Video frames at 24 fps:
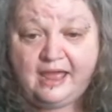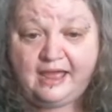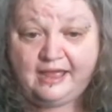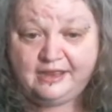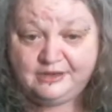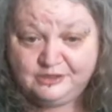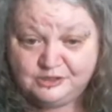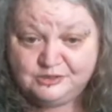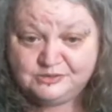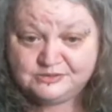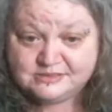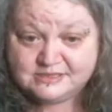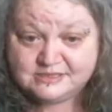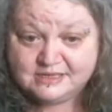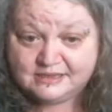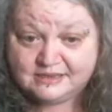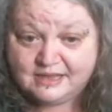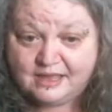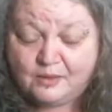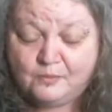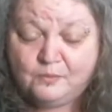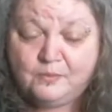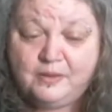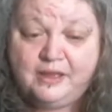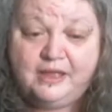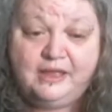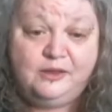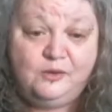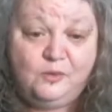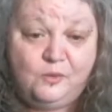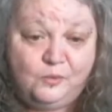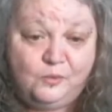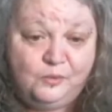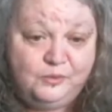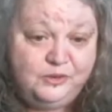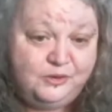and use it that way,
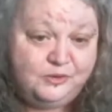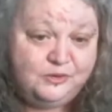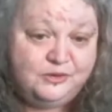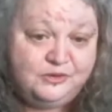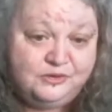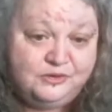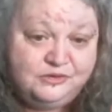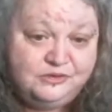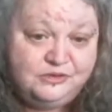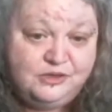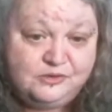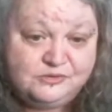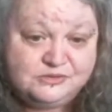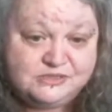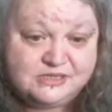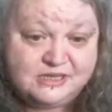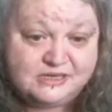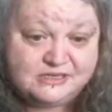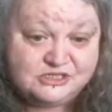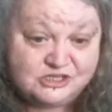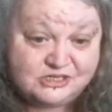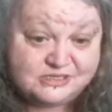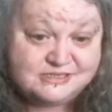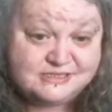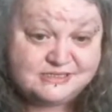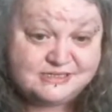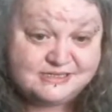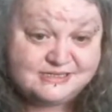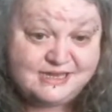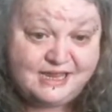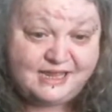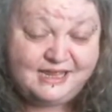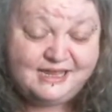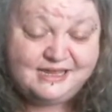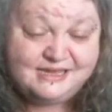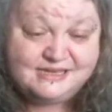or you can use it just as
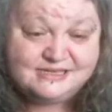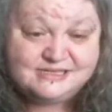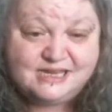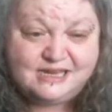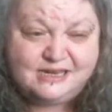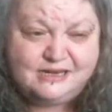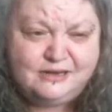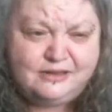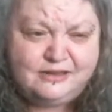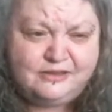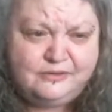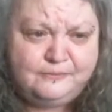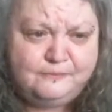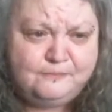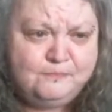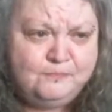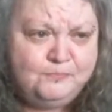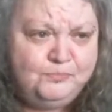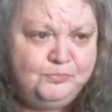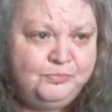it is in a